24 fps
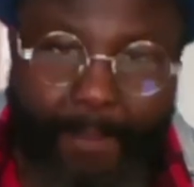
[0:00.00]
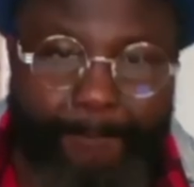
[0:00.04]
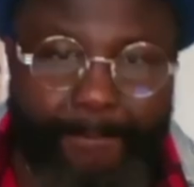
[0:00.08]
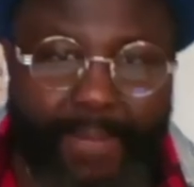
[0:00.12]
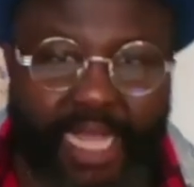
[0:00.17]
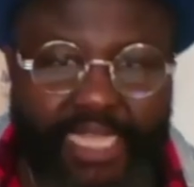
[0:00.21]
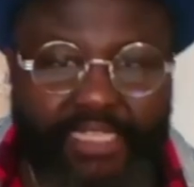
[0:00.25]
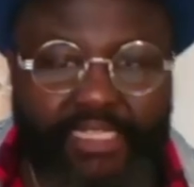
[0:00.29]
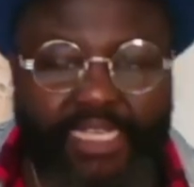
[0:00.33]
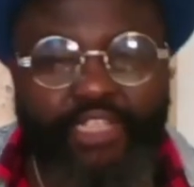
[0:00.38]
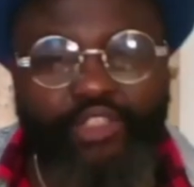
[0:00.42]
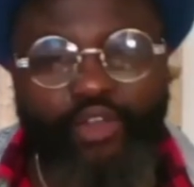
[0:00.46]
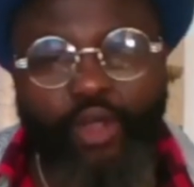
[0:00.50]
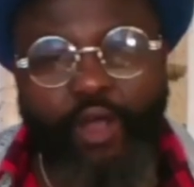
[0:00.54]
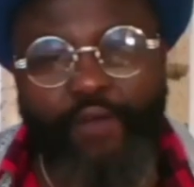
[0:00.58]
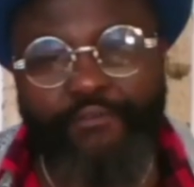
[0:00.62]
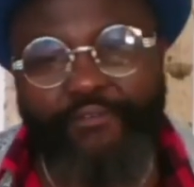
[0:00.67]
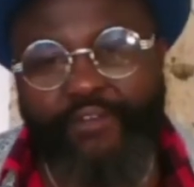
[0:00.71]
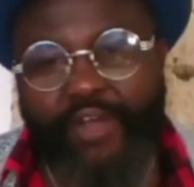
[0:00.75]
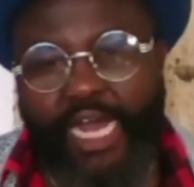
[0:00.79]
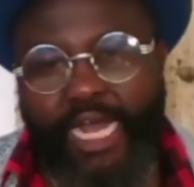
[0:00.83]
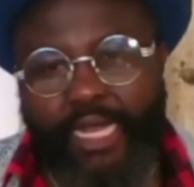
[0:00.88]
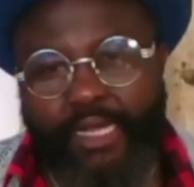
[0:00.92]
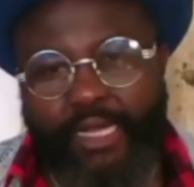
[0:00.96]
message
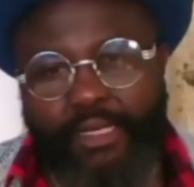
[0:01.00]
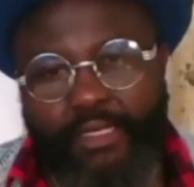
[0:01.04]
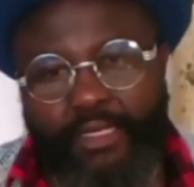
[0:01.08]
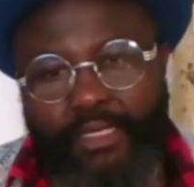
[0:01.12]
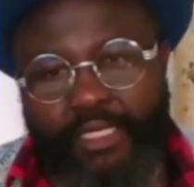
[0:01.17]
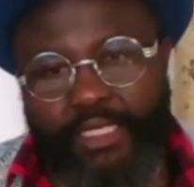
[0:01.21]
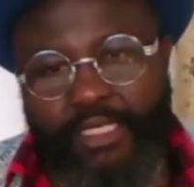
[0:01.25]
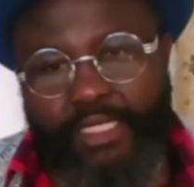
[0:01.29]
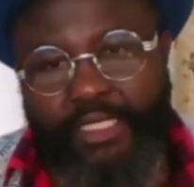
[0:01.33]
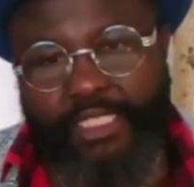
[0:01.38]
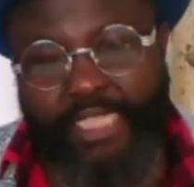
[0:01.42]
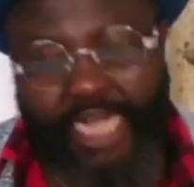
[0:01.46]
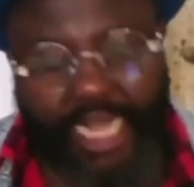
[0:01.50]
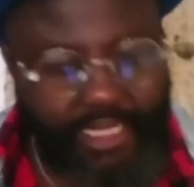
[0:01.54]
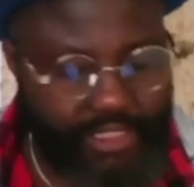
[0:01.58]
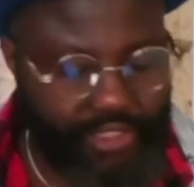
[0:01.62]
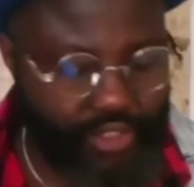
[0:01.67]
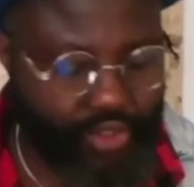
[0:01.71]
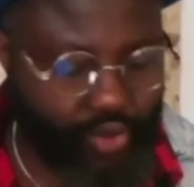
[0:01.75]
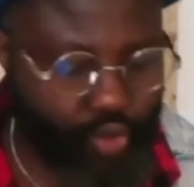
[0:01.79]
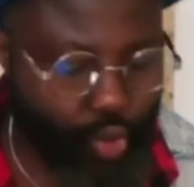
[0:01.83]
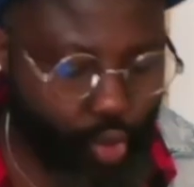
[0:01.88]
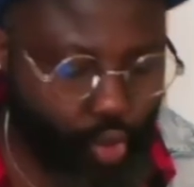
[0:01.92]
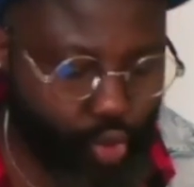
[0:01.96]
of uh, Charles
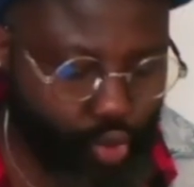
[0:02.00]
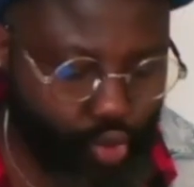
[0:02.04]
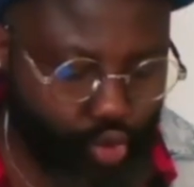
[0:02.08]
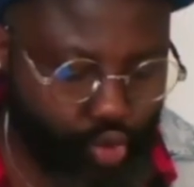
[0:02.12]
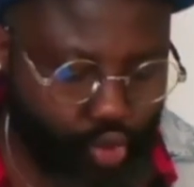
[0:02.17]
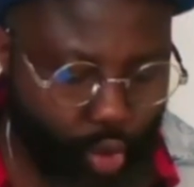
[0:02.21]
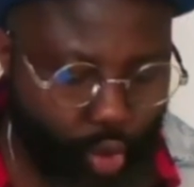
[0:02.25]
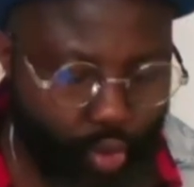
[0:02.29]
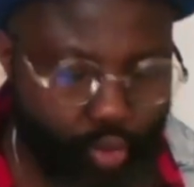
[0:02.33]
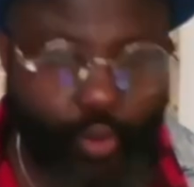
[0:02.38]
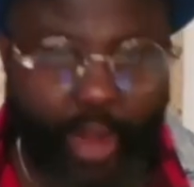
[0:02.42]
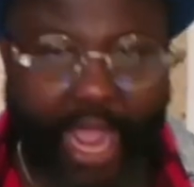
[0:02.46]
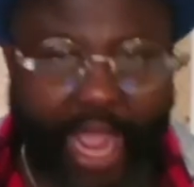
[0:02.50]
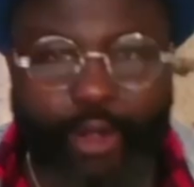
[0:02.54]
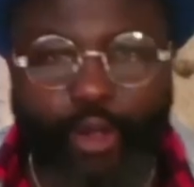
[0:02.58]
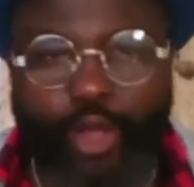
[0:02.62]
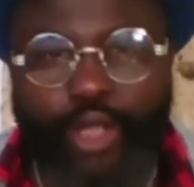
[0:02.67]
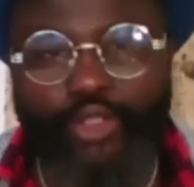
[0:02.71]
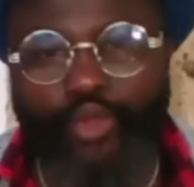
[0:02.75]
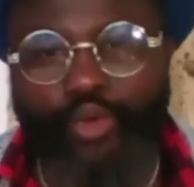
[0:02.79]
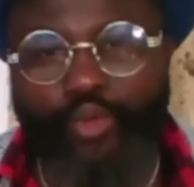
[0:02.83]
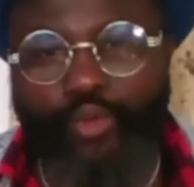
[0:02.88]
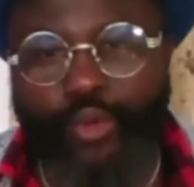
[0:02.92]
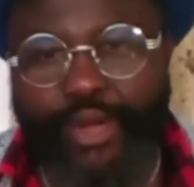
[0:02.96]
Soludo. We are
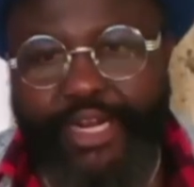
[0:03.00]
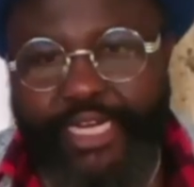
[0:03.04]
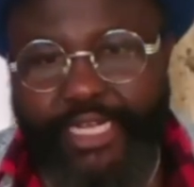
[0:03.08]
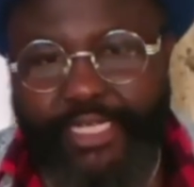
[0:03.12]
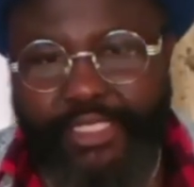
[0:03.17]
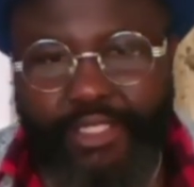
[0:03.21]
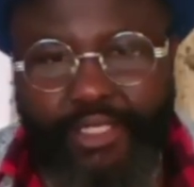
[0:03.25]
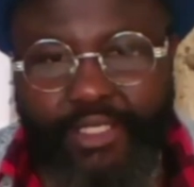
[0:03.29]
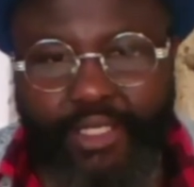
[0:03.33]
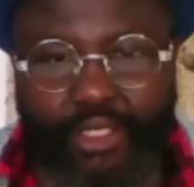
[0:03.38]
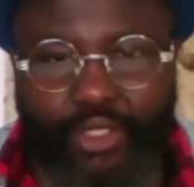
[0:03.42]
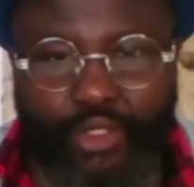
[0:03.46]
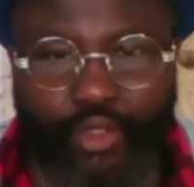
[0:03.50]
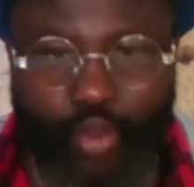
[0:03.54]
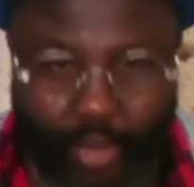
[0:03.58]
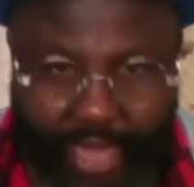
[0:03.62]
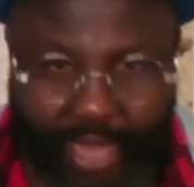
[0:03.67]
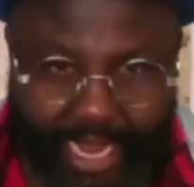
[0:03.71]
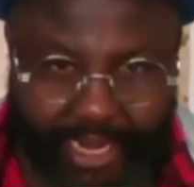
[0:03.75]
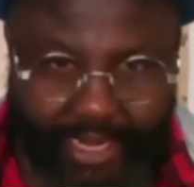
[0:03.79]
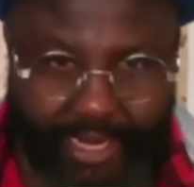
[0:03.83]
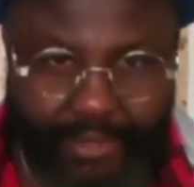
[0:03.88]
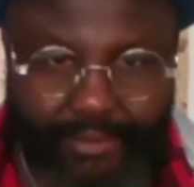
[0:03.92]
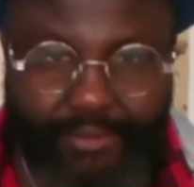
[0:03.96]
going to read it
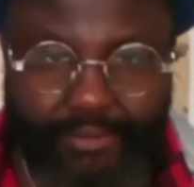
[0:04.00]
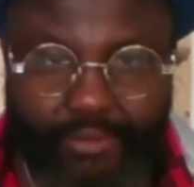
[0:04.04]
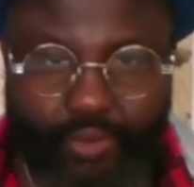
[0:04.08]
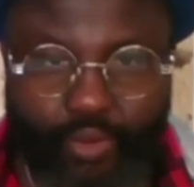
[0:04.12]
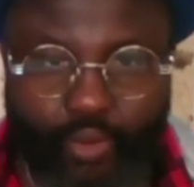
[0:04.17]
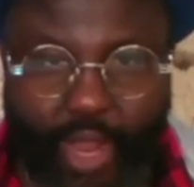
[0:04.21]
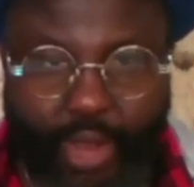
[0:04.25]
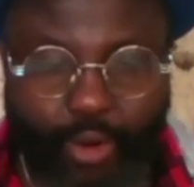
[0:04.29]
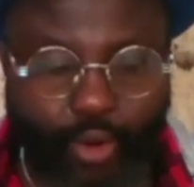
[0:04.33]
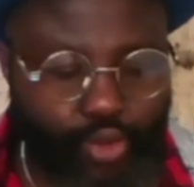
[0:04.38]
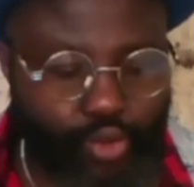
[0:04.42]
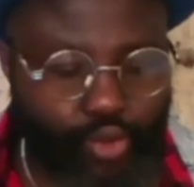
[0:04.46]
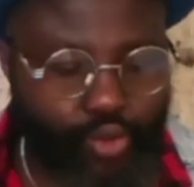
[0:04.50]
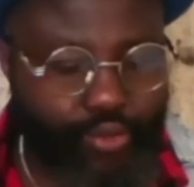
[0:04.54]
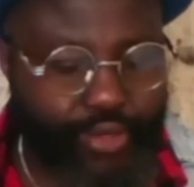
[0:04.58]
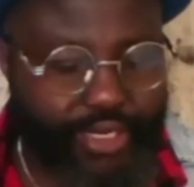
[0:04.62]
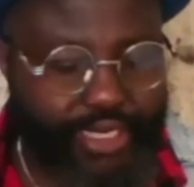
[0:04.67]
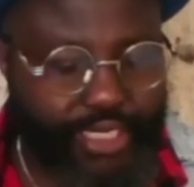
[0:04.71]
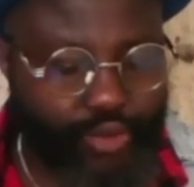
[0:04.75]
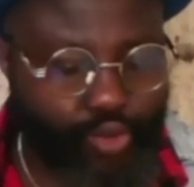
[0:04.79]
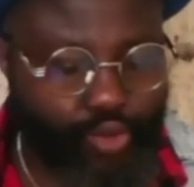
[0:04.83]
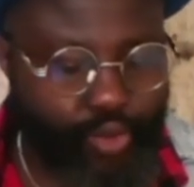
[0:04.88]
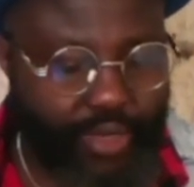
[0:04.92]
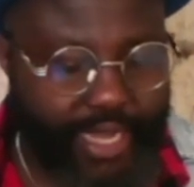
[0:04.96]
together. We are going to
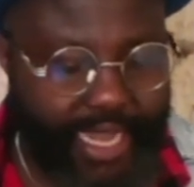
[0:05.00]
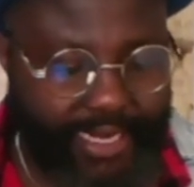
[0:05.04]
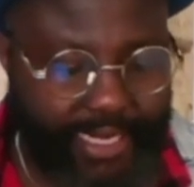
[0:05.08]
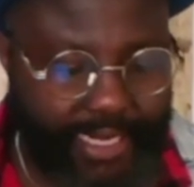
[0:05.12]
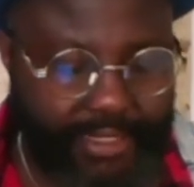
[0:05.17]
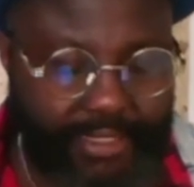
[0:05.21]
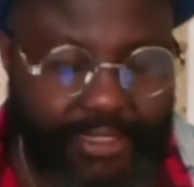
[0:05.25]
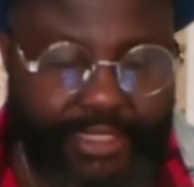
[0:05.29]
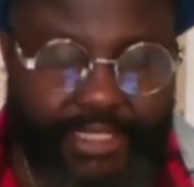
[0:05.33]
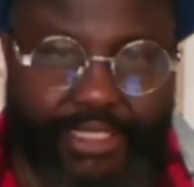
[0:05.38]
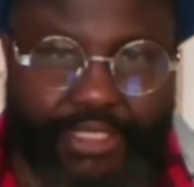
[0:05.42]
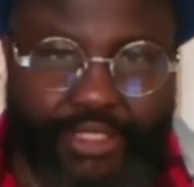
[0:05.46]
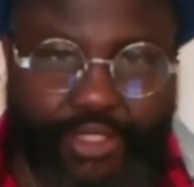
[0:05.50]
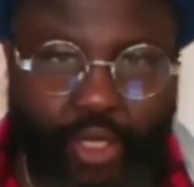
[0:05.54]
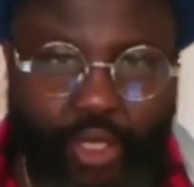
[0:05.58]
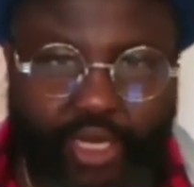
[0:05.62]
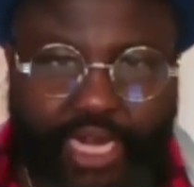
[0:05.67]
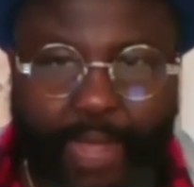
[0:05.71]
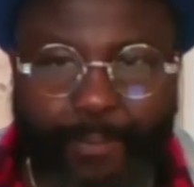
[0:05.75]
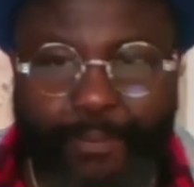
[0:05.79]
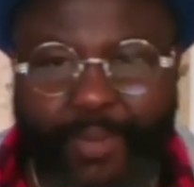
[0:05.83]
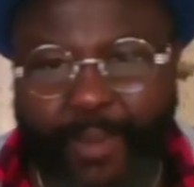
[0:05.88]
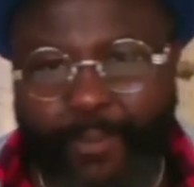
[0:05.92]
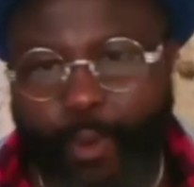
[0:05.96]
read it together so
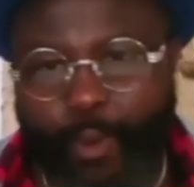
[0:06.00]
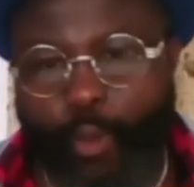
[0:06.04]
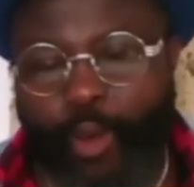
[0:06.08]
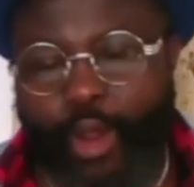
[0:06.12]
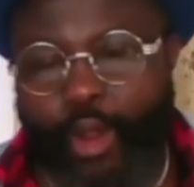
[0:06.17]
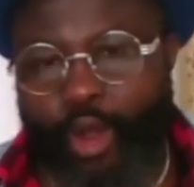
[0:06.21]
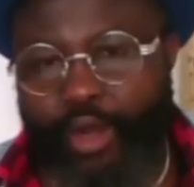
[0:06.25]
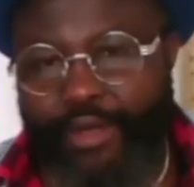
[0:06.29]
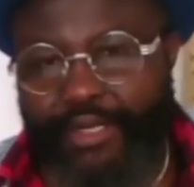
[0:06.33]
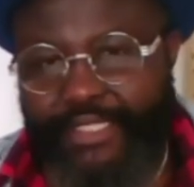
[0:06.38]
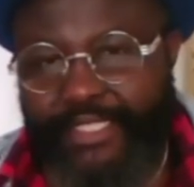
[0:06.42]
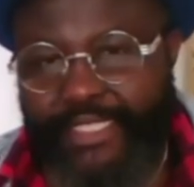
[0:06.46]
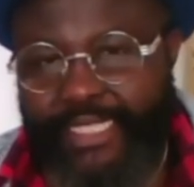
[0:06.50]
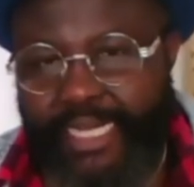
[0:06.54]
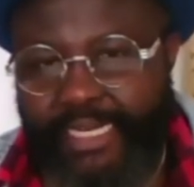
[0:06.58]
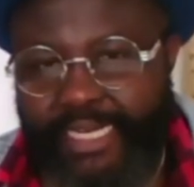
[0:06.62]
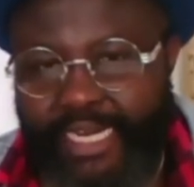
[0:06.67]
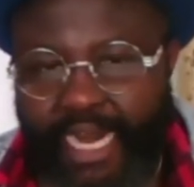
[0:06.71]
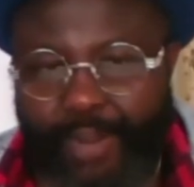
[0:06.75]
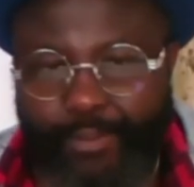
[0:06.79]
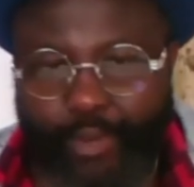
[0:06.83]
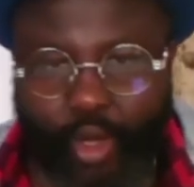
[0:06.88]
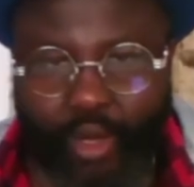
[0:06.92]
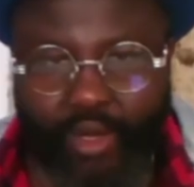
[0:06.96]
that people will understand
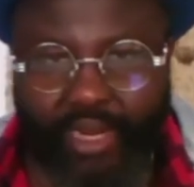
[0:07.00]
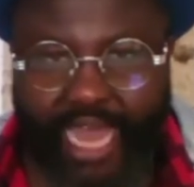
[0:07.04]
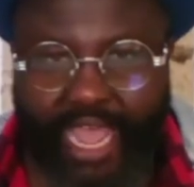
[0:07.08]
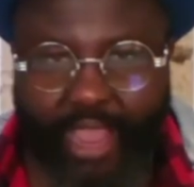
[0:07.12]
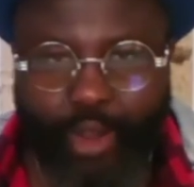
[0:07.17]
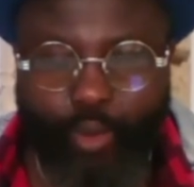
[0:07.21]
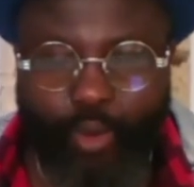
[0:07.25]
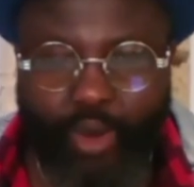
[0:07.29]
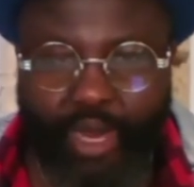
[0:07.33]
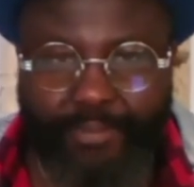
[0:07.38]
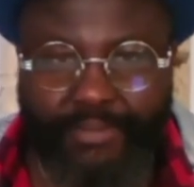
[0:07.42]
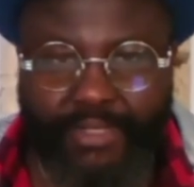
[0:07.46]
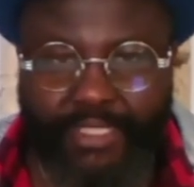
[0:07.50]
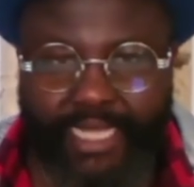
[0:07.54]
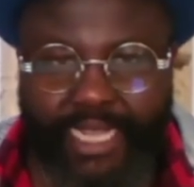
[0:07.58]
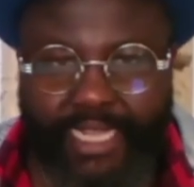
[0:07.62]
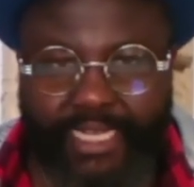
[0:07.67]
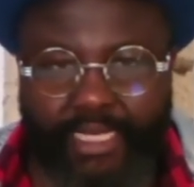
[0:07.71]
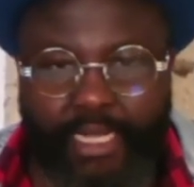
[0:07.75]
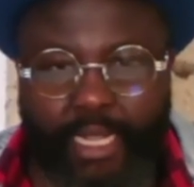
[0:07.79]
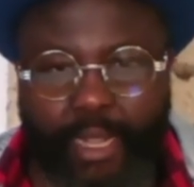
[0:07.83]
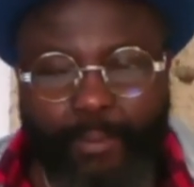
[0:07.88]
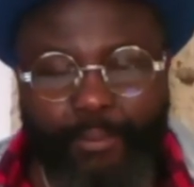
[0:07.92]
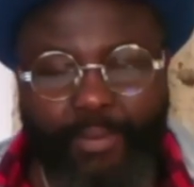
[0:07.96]
that I'm not lying what I'm
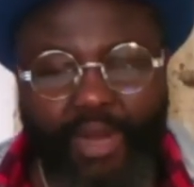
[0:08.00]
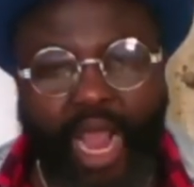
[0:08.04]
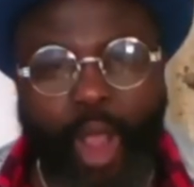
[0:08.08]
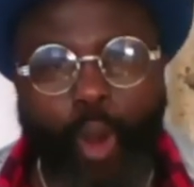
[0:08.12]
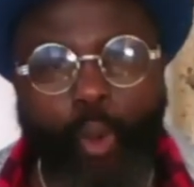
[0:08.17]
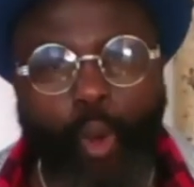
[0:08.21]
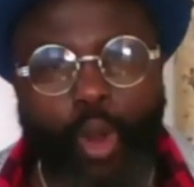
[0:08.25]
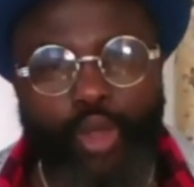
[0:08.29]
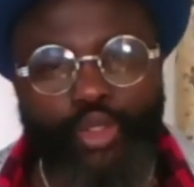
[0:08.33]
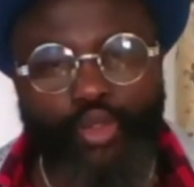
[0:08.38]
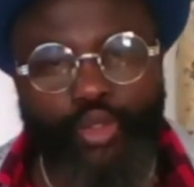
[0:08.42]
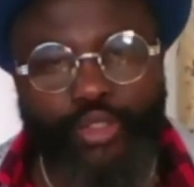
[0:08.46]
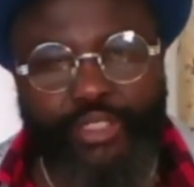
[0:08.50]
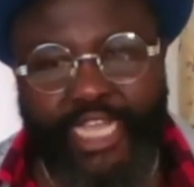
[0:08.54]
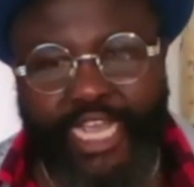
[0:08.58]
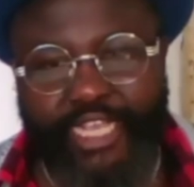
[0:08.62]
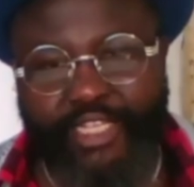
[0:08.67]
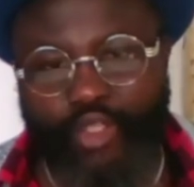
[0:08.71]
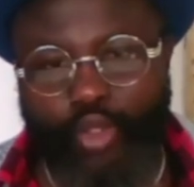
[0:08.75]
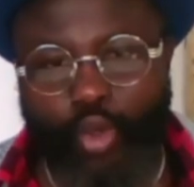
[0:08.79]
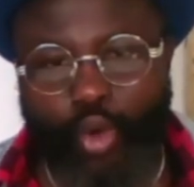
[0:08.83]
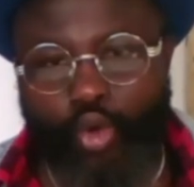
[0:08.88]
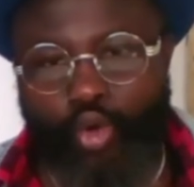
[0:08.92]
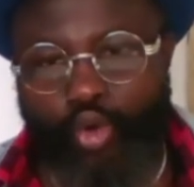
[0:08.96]
saying. But I want to tell
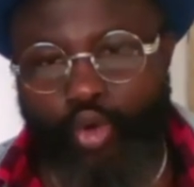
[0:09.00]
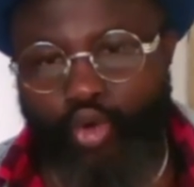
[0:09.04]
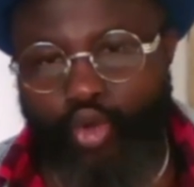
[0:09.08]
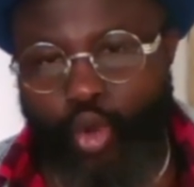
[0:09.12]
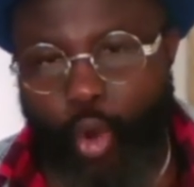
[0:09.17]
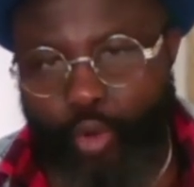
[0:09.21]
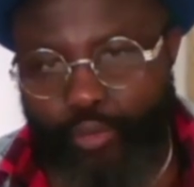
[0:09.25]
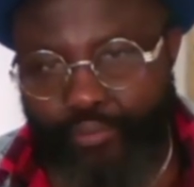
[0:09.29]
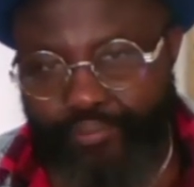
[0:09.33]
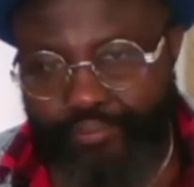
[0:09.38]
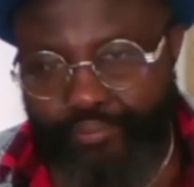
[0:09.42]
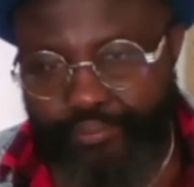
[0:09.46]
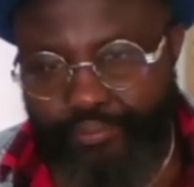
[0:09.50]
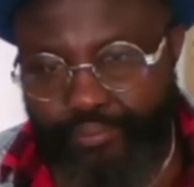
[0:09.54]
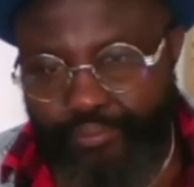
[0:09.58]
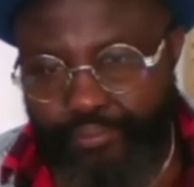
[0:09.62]
Soludo.